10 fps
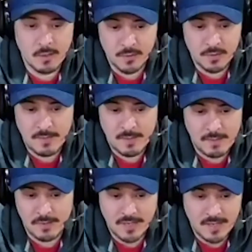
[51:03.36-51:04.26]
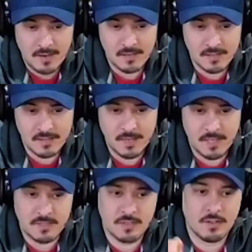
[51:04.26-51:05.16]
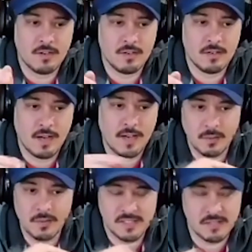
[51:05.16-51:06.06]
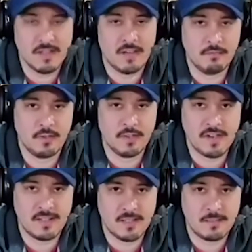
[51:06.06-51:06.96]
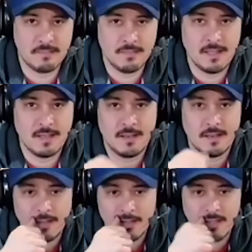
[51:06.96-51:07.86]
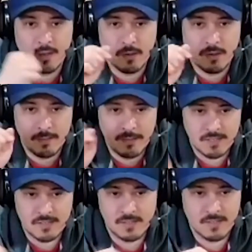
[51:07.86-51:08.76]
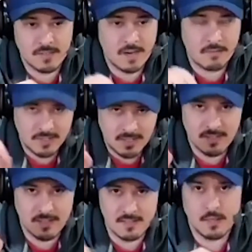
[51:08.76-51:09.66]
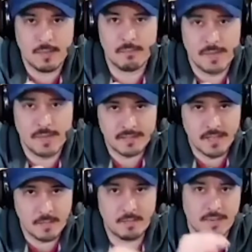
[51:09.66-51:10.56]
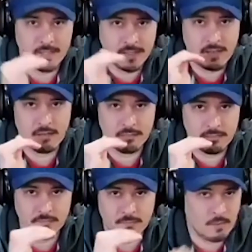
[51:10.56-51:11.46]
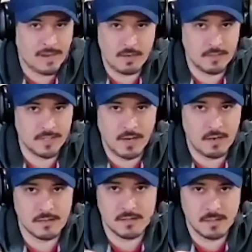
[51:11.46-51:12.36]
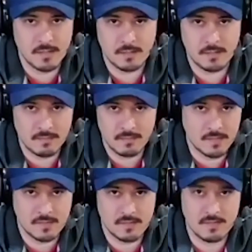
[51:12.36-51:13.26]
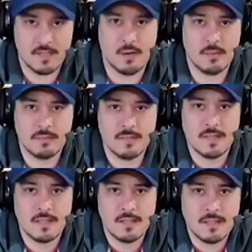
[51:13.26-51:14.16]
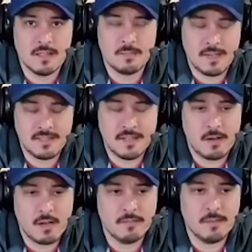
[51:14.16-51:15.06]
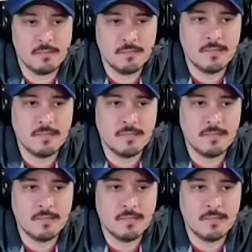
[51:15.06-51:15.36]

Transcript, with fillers: through all my memory cards, make sure I don't still have footage on them. So mm. I make sure everything has you know been backed up, and then I'll format all the cards so that there's you know space on all of them.